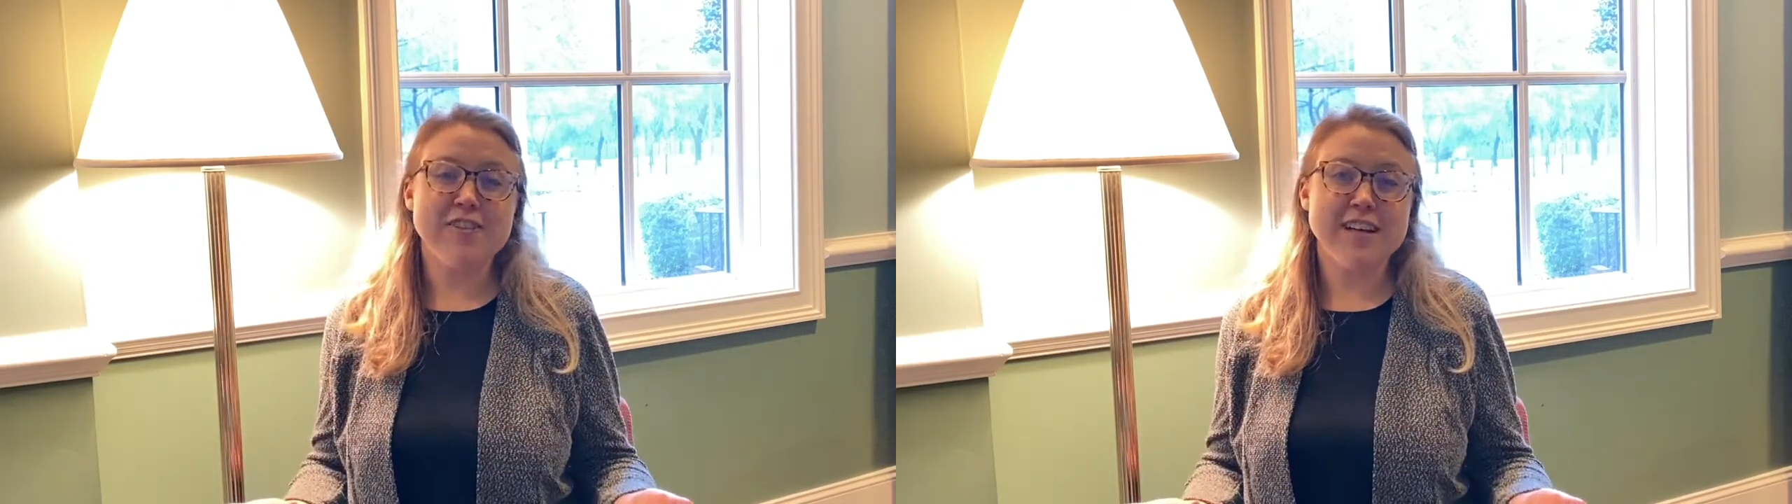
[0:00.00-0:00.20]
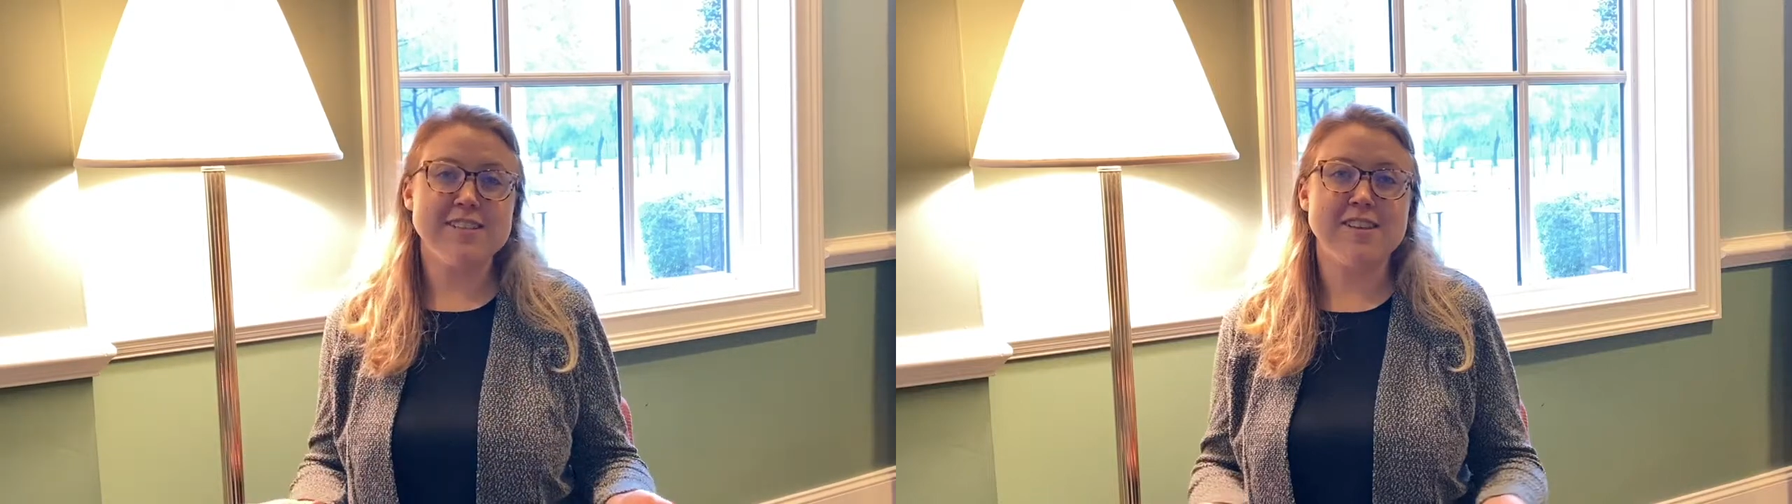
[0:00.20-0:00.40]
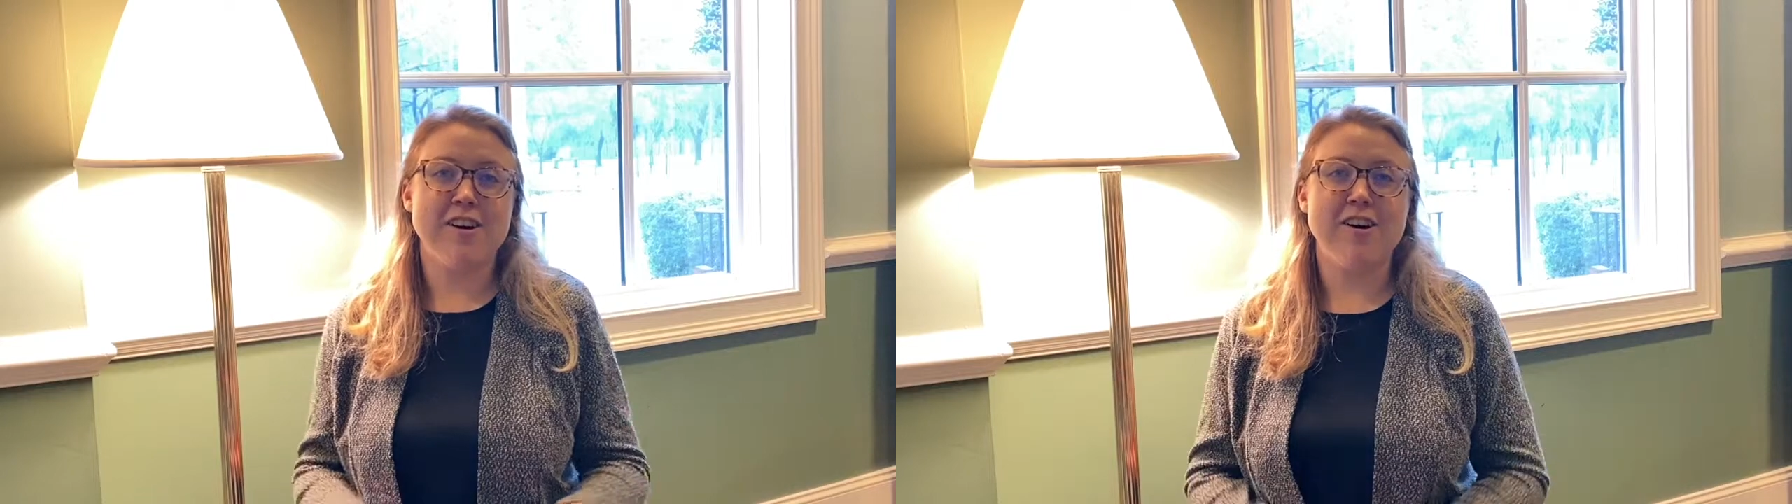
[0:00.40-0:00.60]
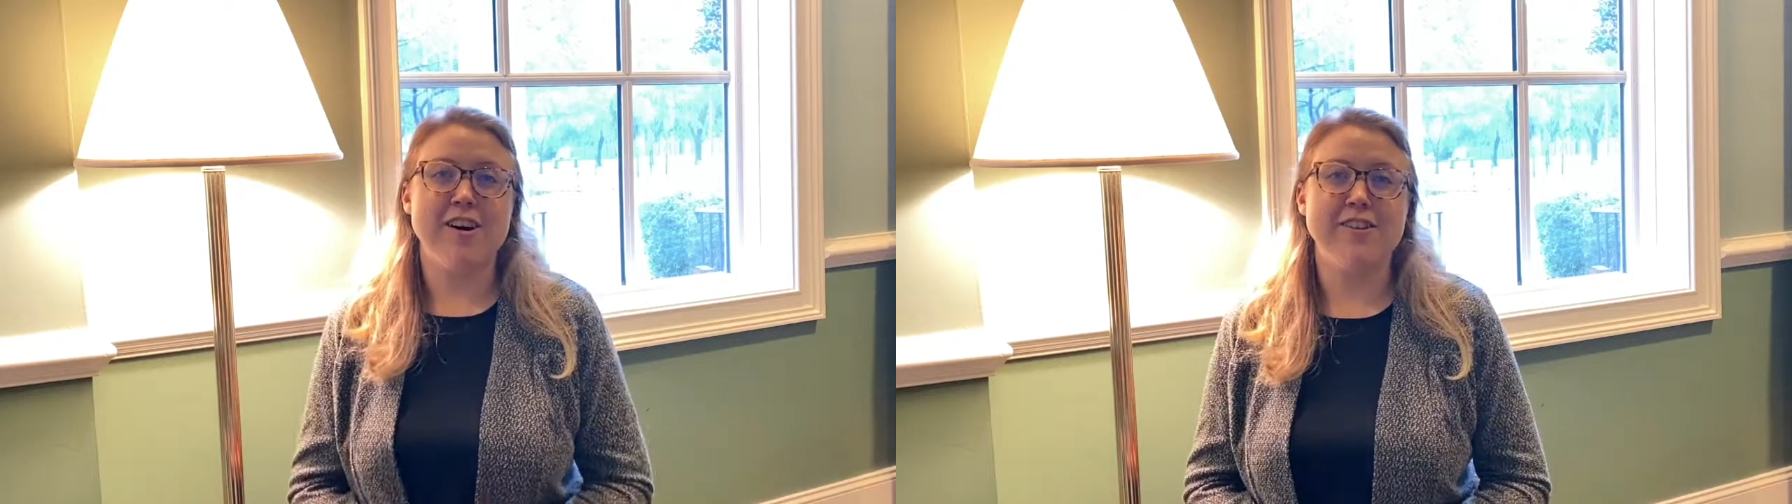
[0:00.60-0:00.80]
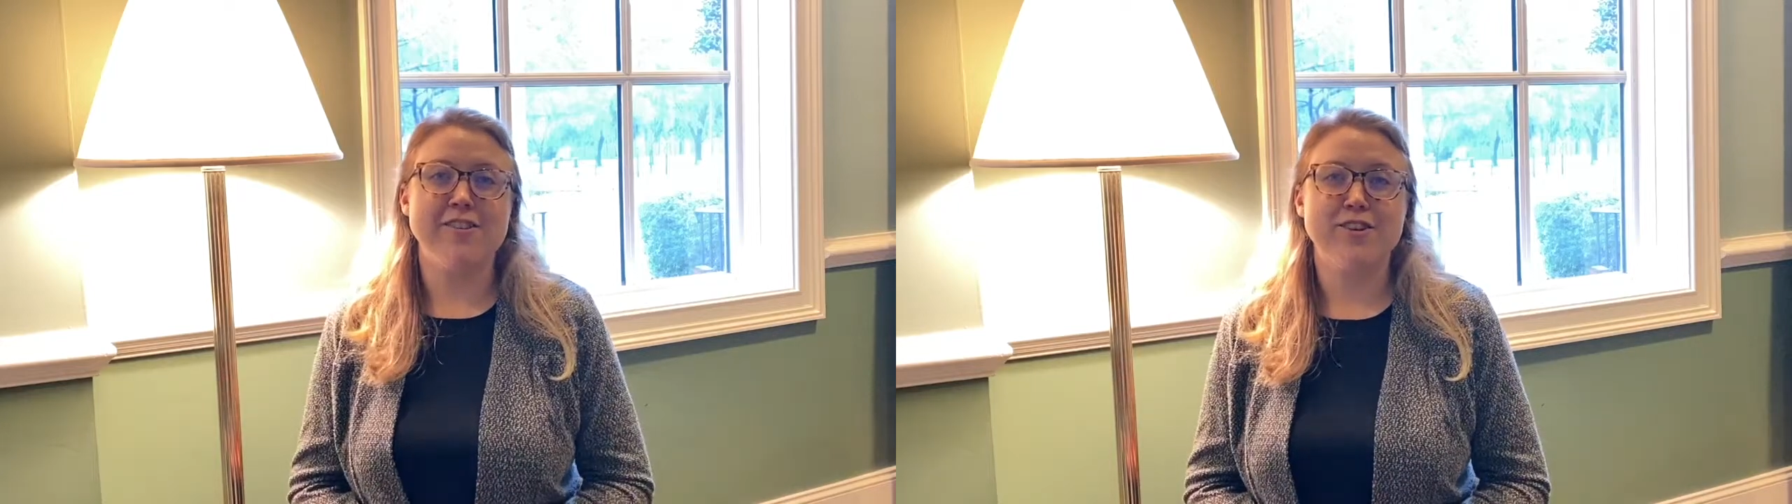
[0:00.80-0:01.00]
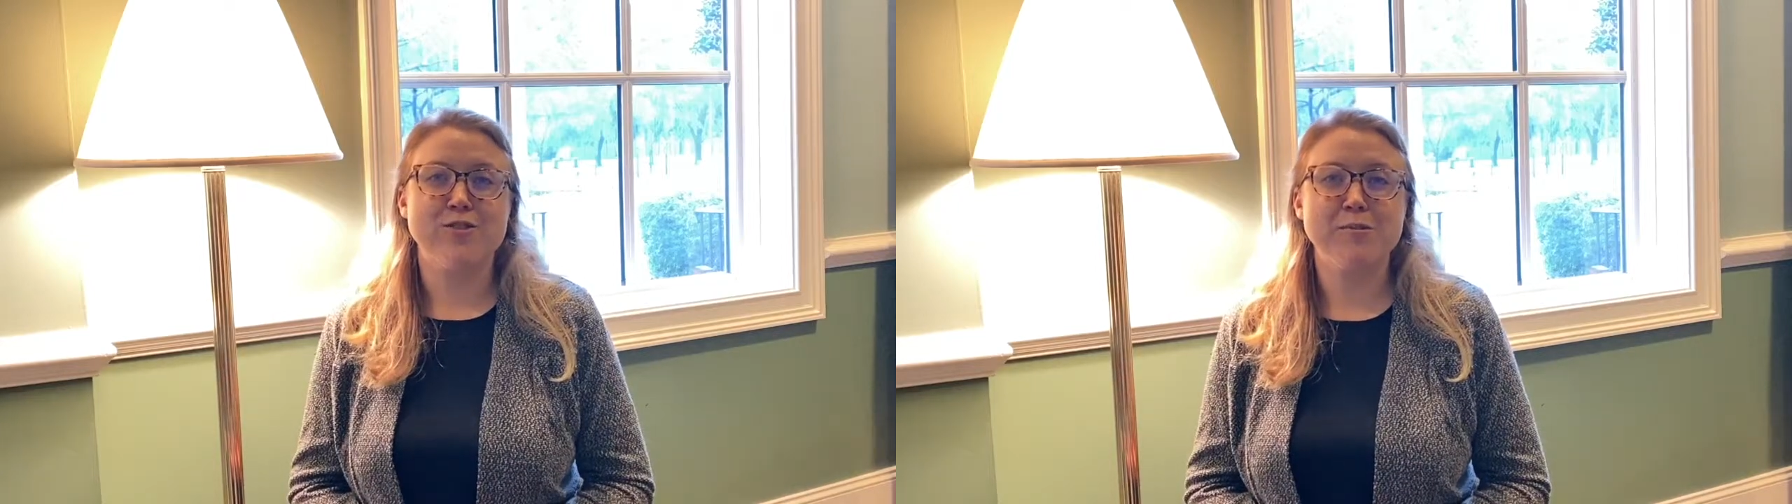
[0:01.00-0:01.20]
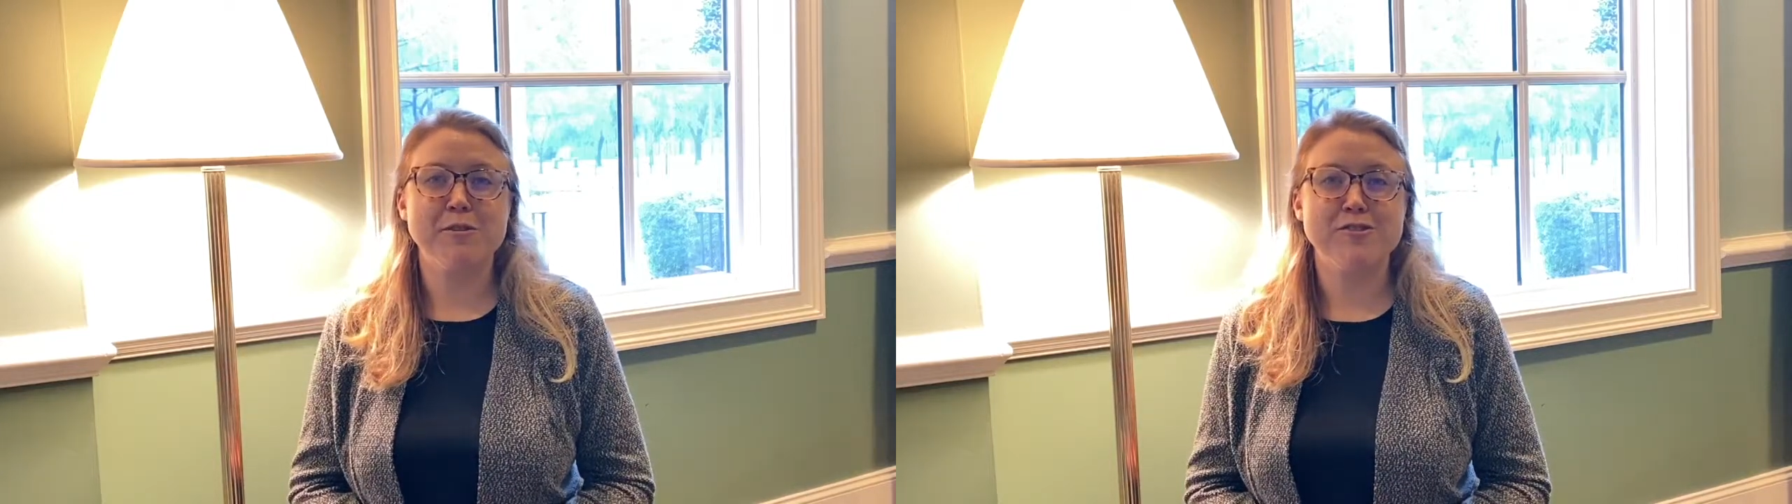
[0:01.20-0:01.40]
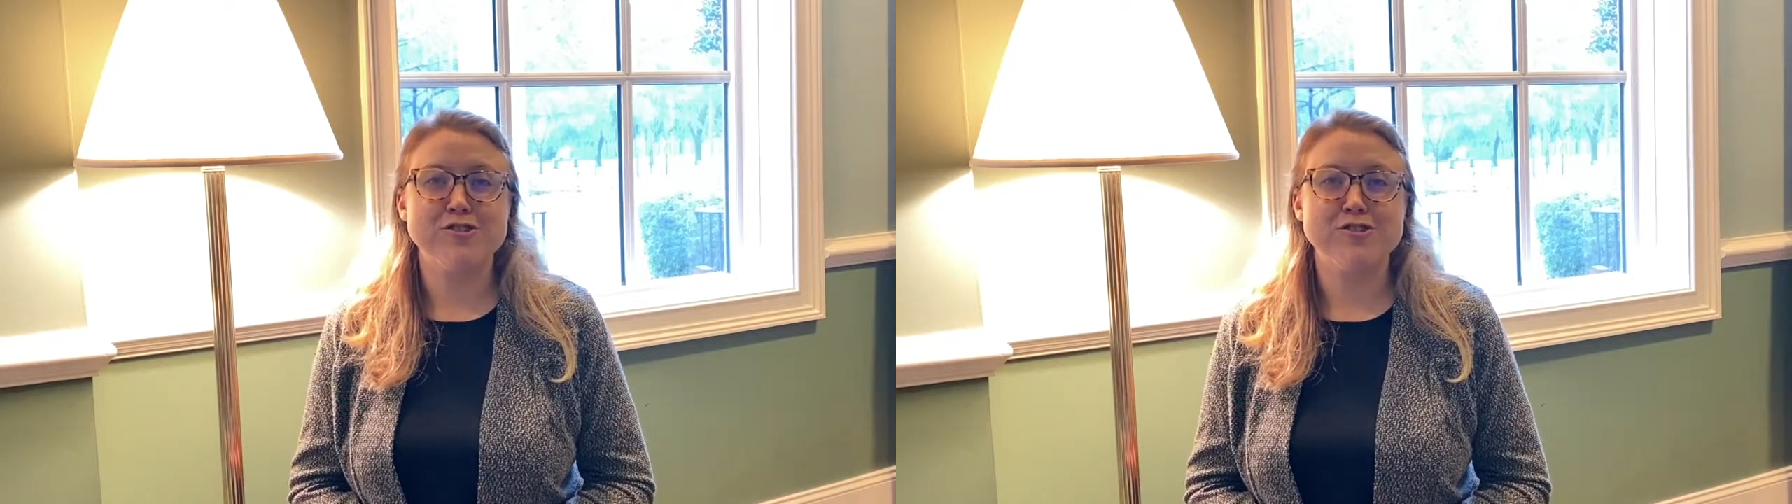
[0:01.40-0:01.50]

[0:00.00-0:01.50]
us on the criminal